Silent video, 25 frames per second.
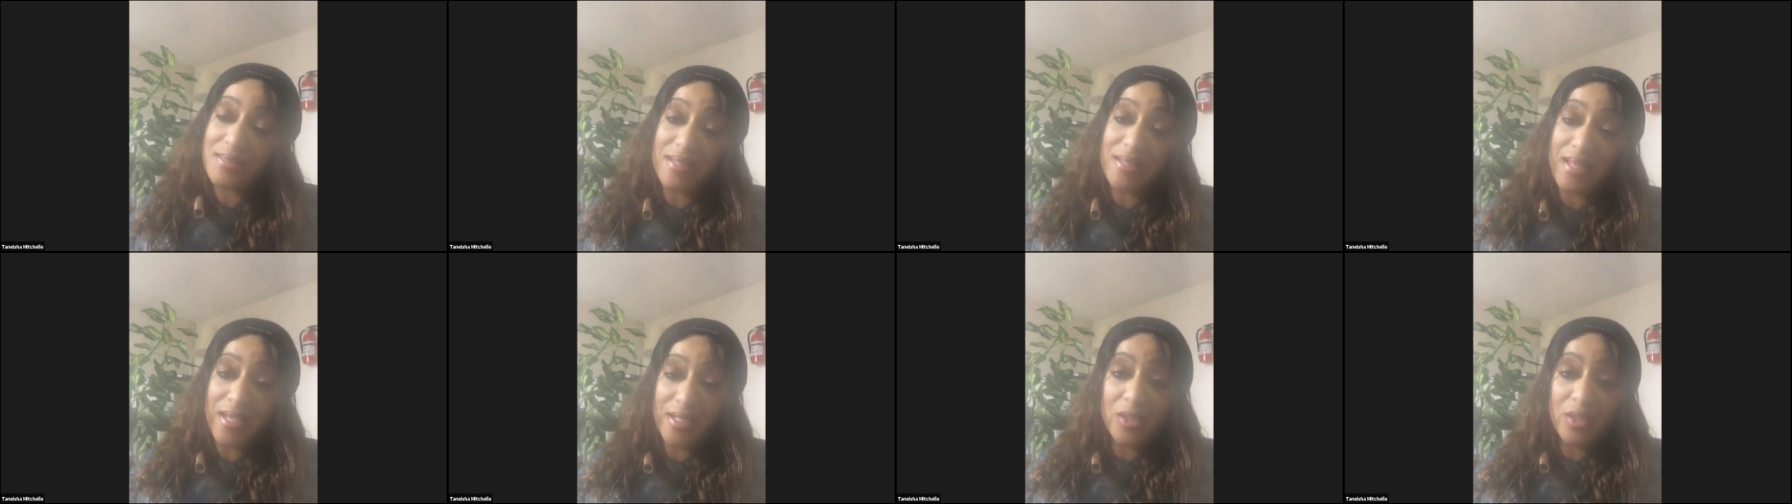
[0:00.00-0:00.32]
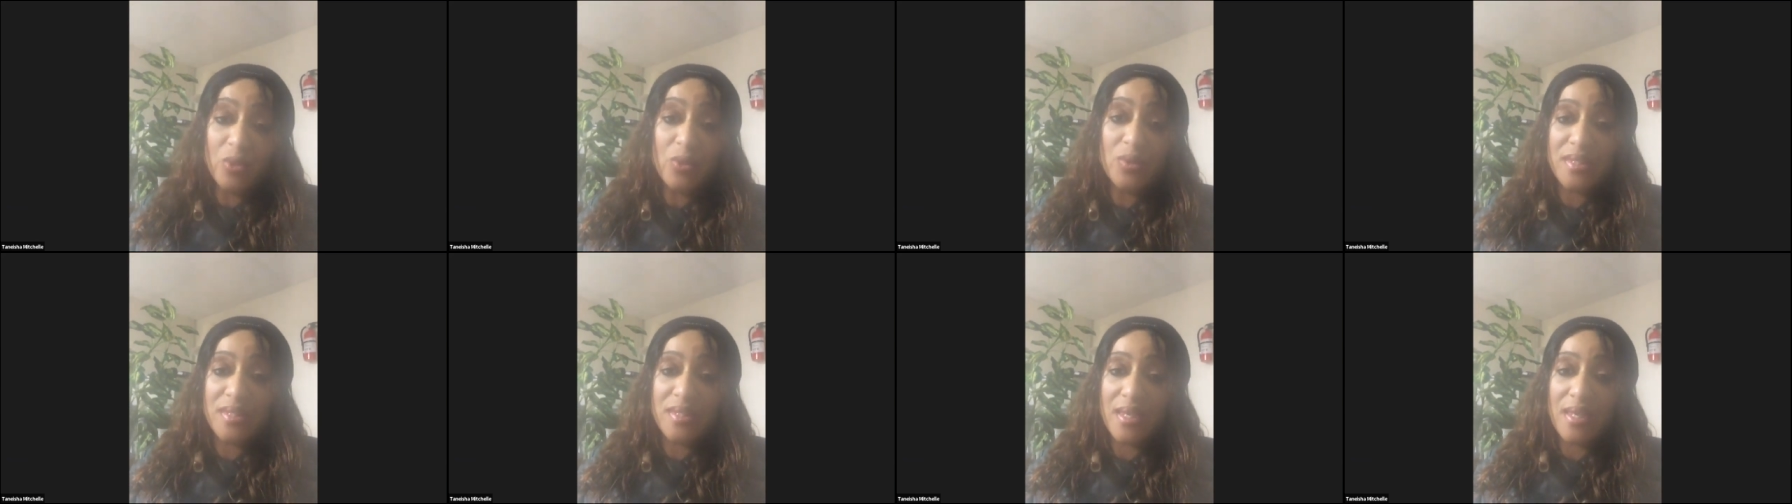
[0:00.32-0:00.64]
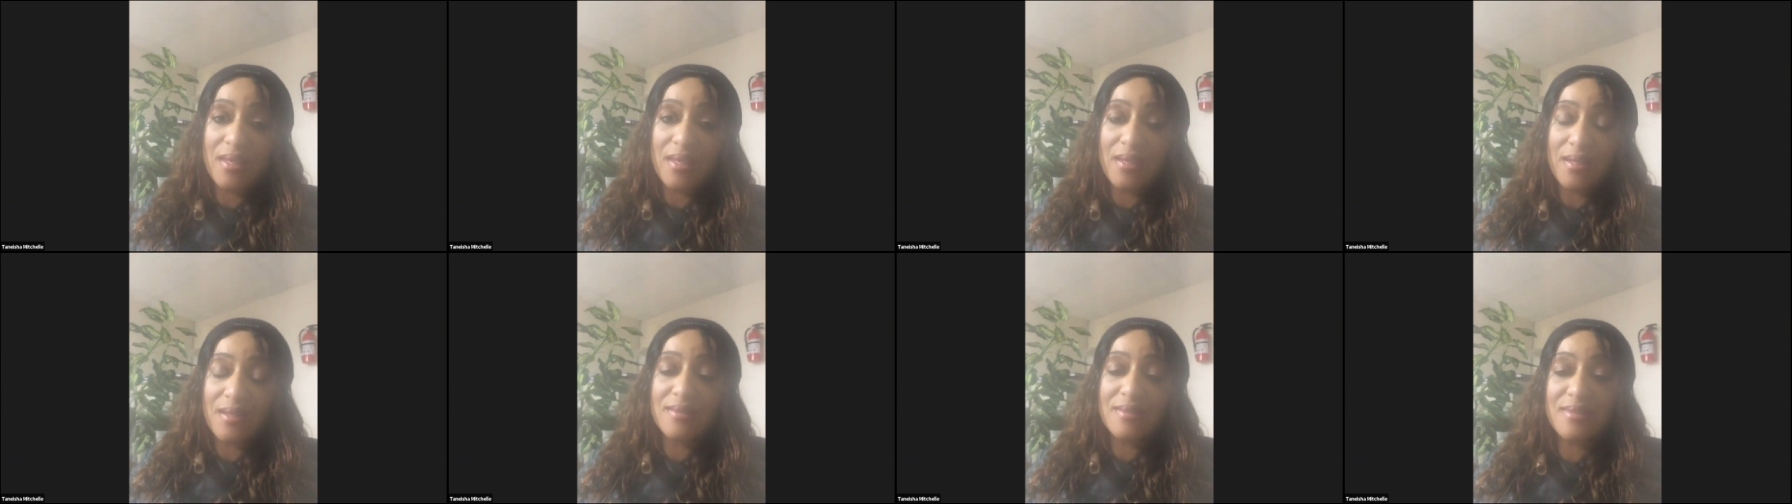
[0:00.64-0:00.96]
Like you
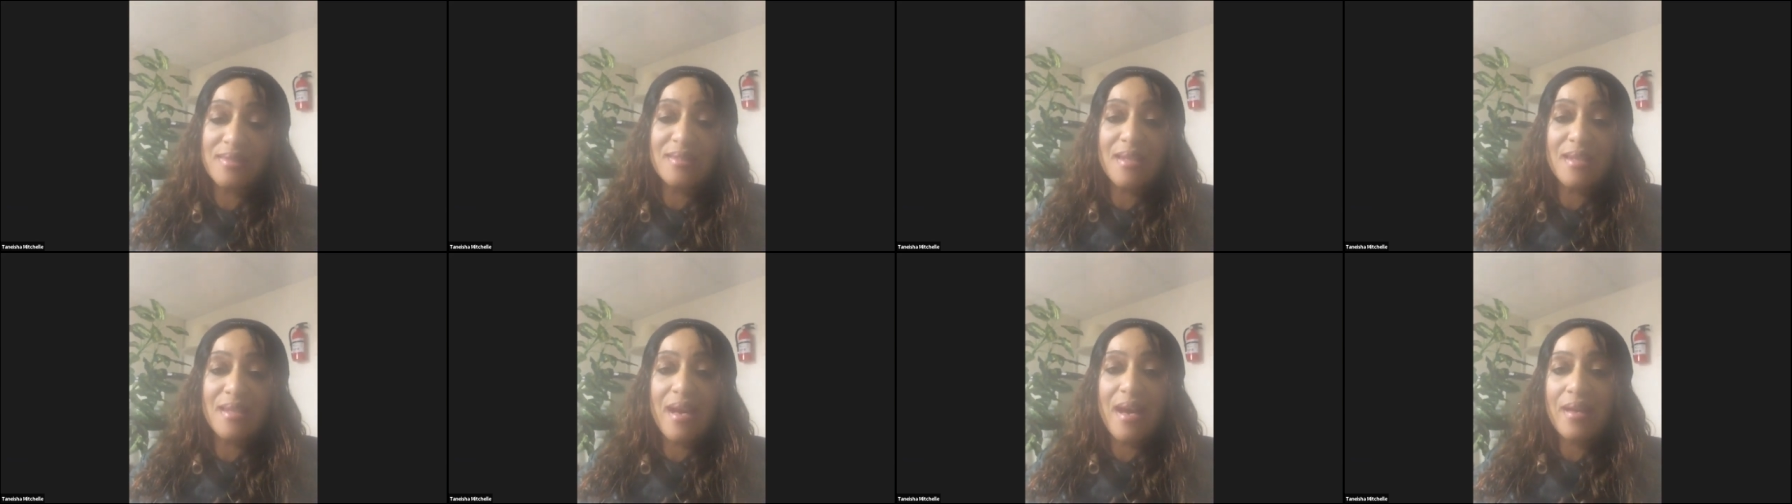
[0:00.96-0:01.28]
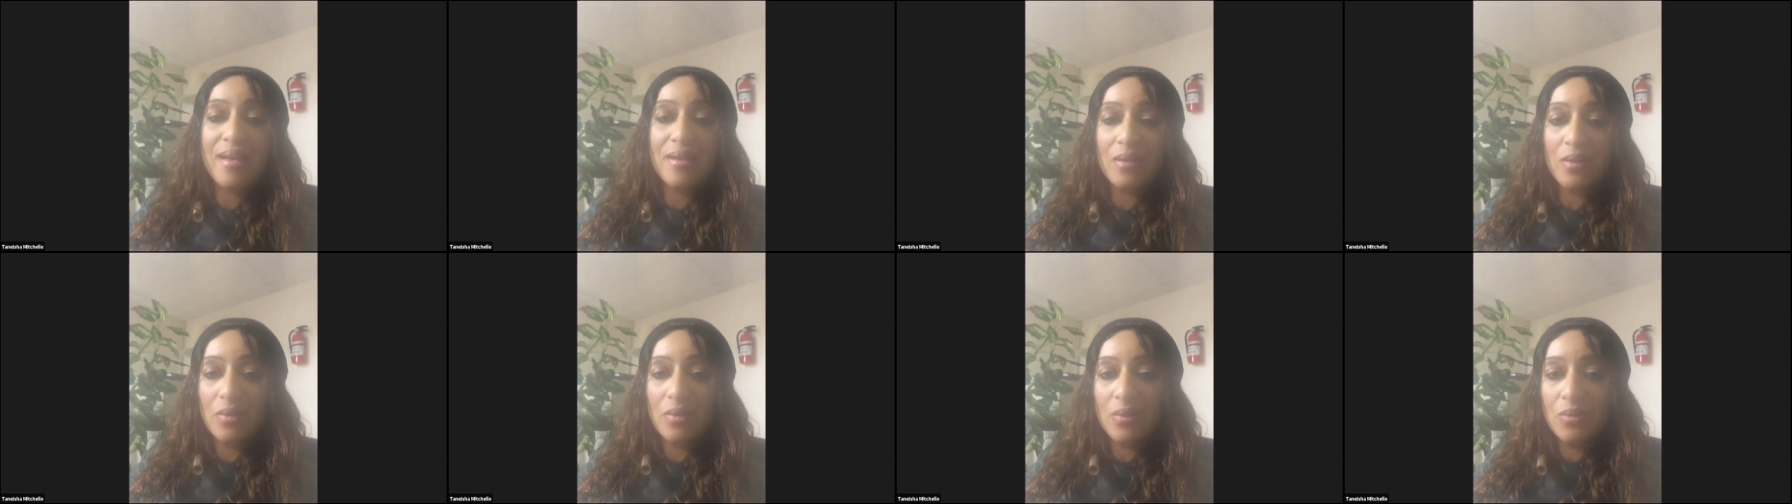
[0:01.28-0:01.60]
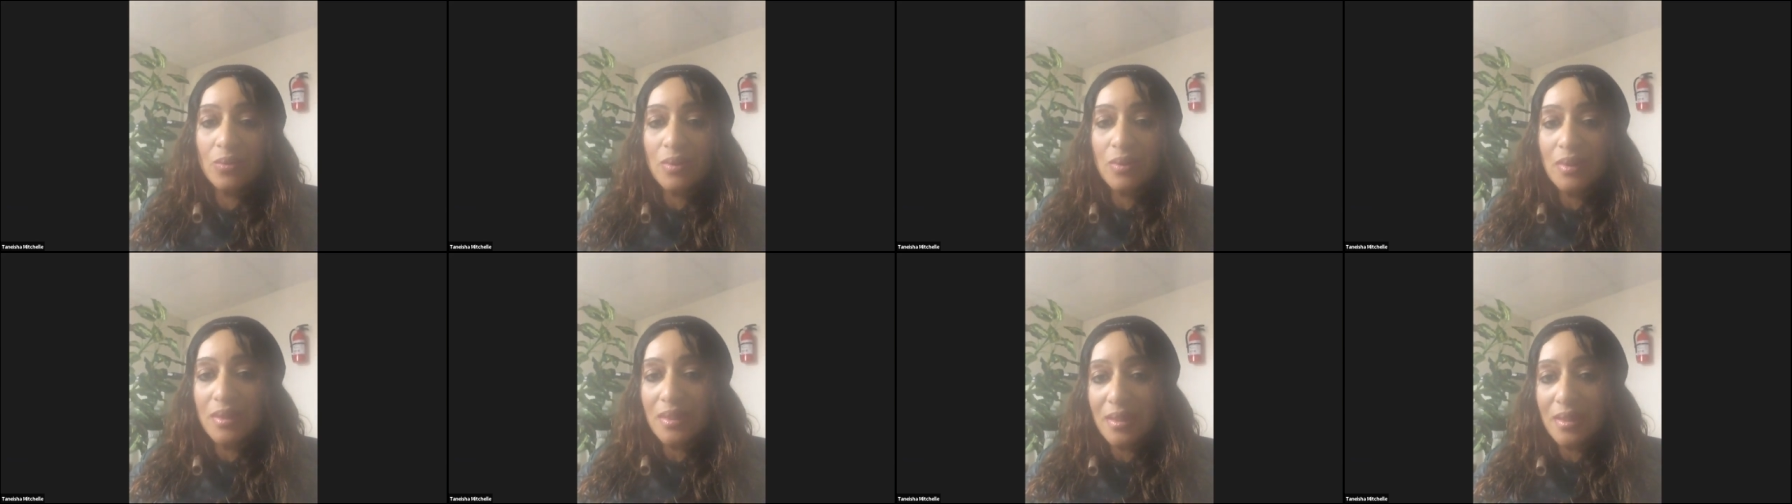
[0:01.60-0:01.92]
said, it's not
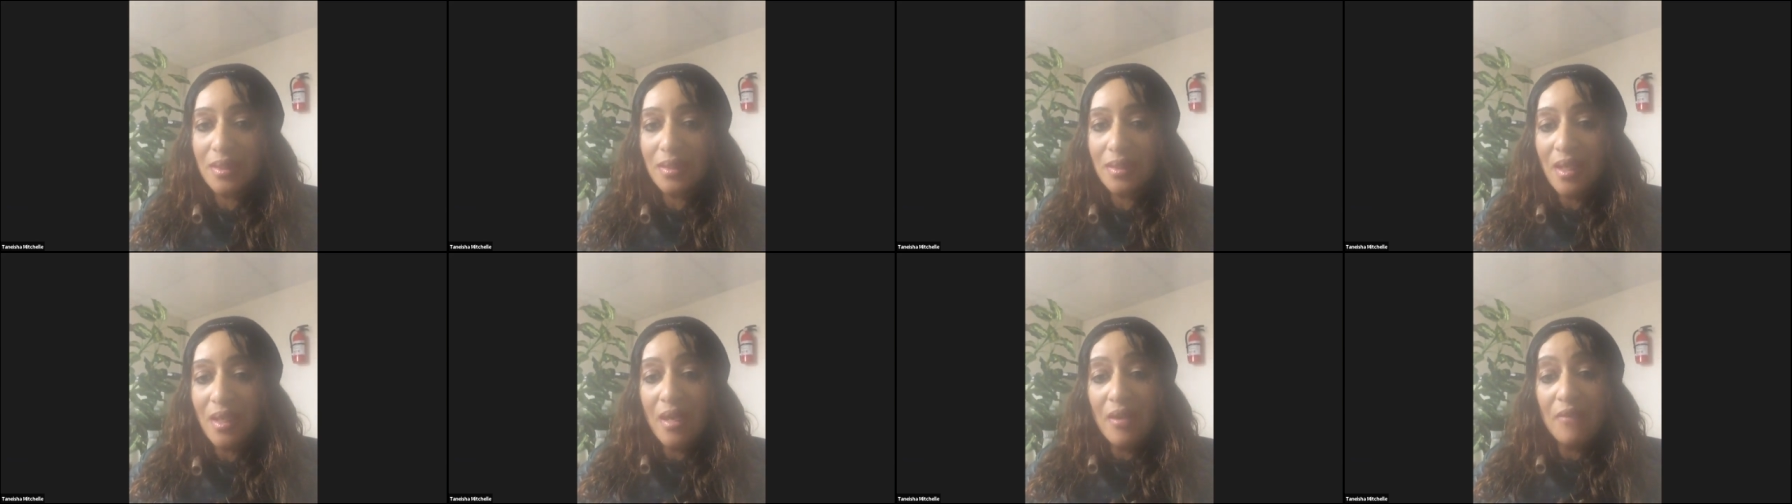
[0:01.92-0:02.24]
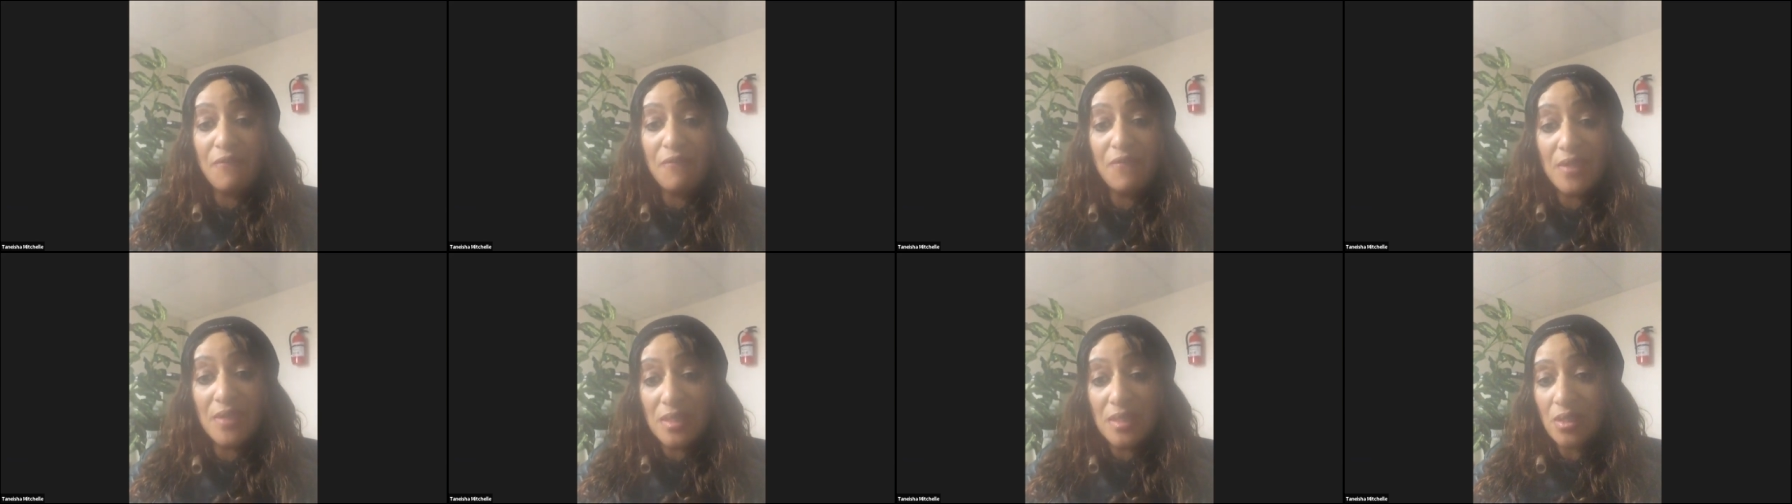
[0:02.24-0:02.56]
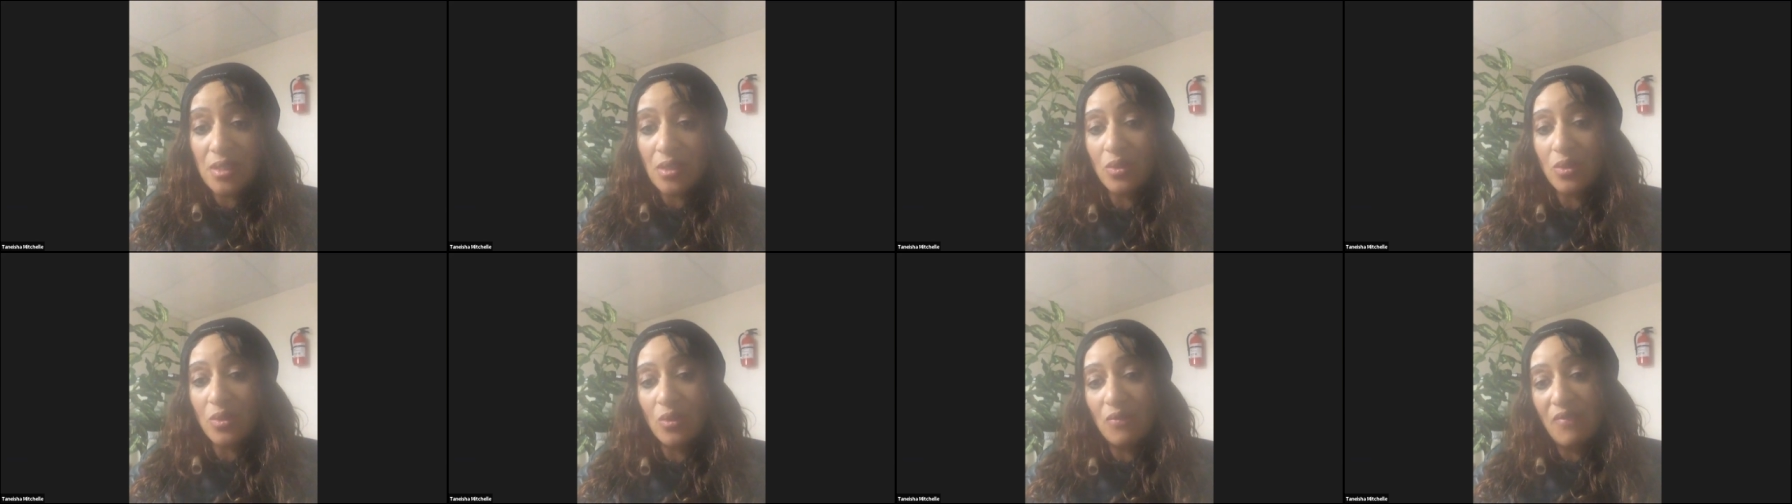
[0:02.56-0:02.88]
only
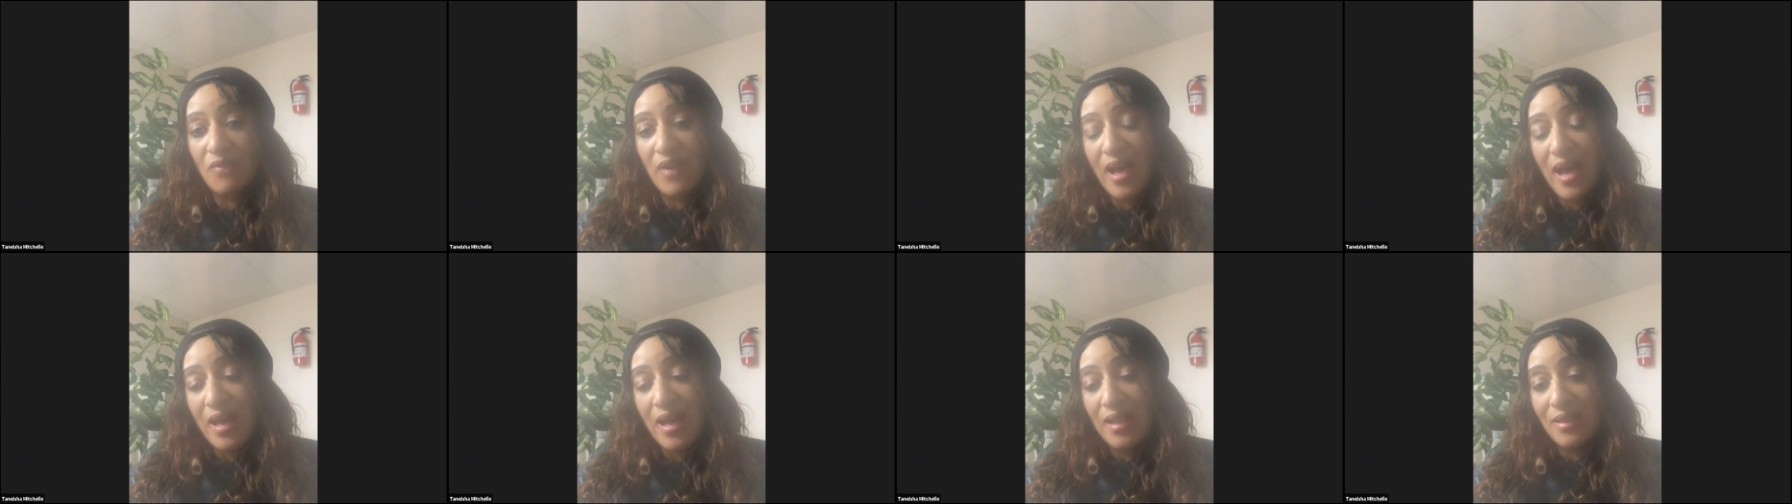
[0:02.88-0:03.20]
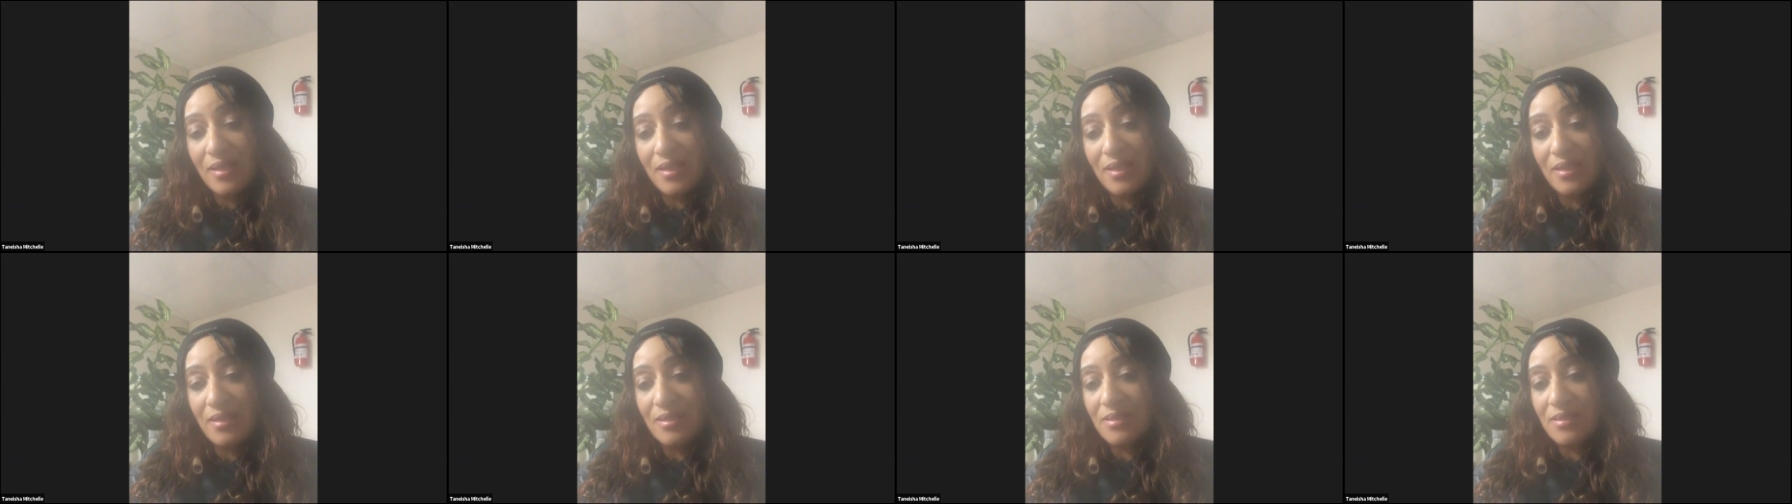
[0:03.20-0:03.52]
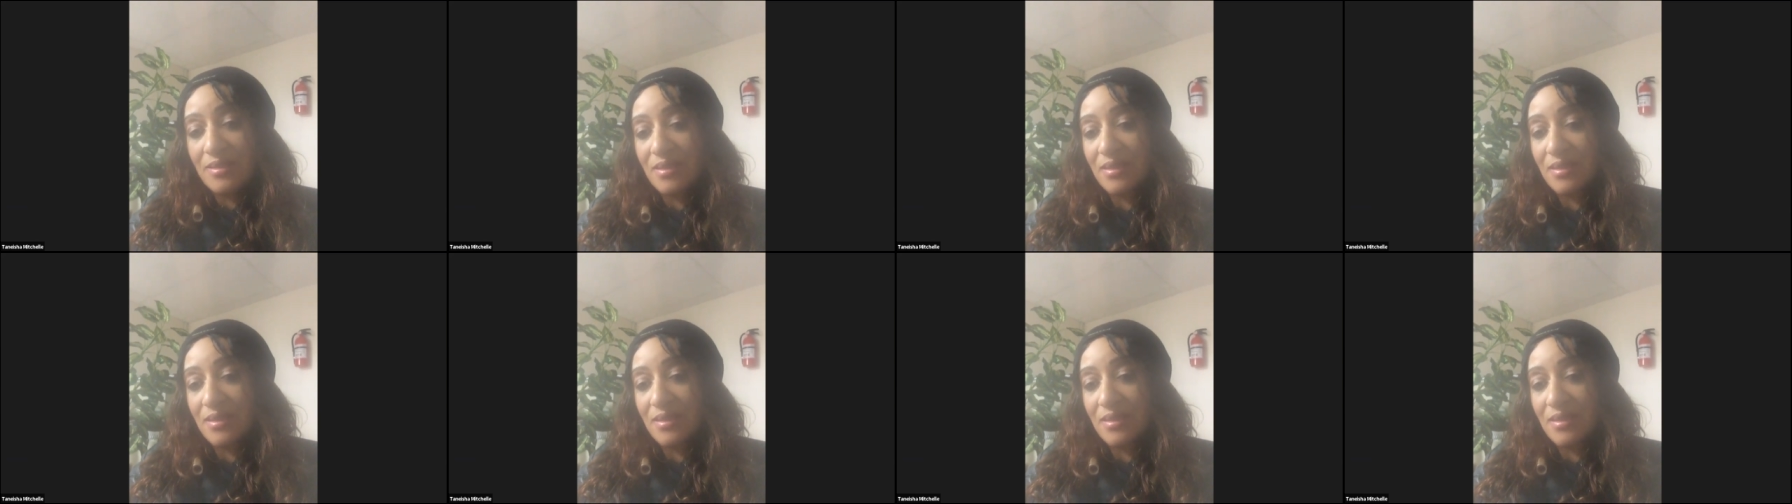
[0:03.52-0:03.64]
physical violence,